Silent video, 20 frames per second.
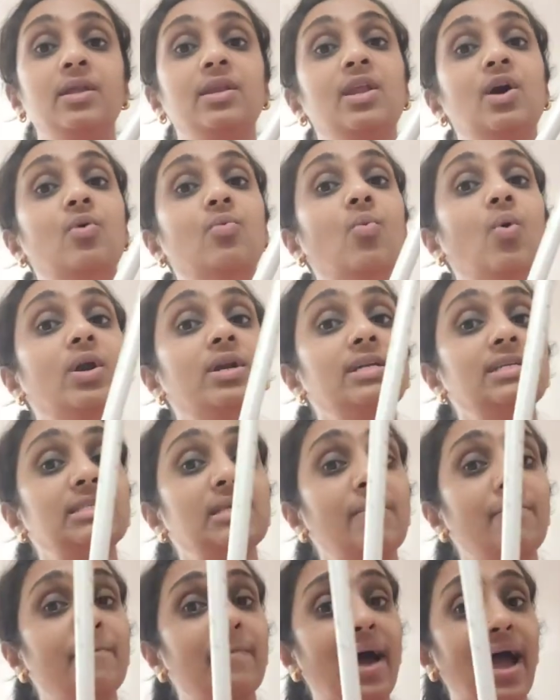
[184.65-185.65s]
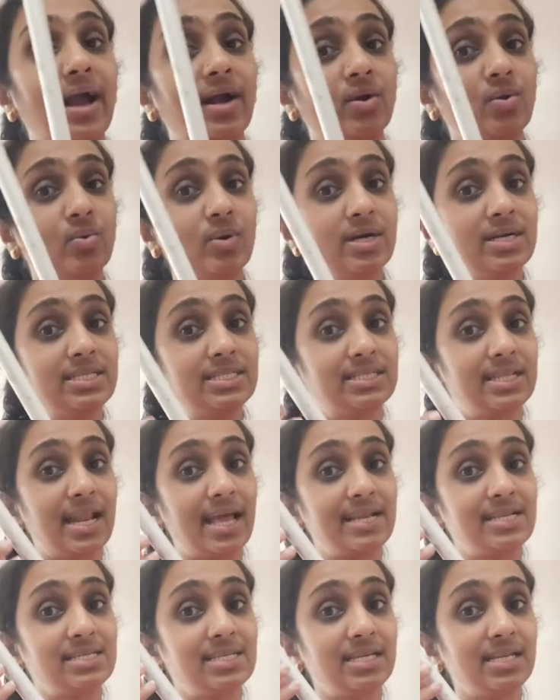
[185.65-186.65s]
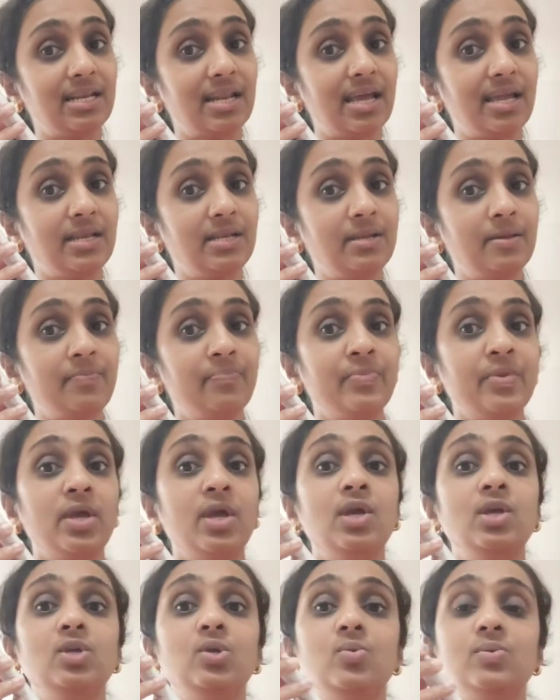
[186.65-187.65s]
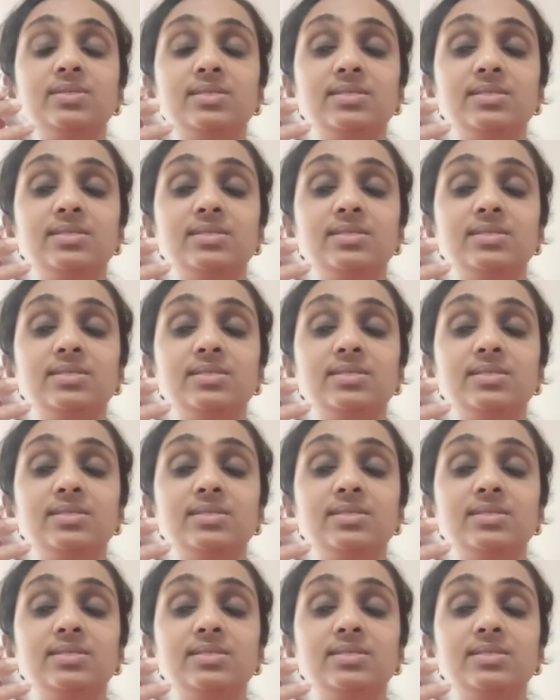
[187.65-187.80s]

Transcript: Now what is a backward slanting line? You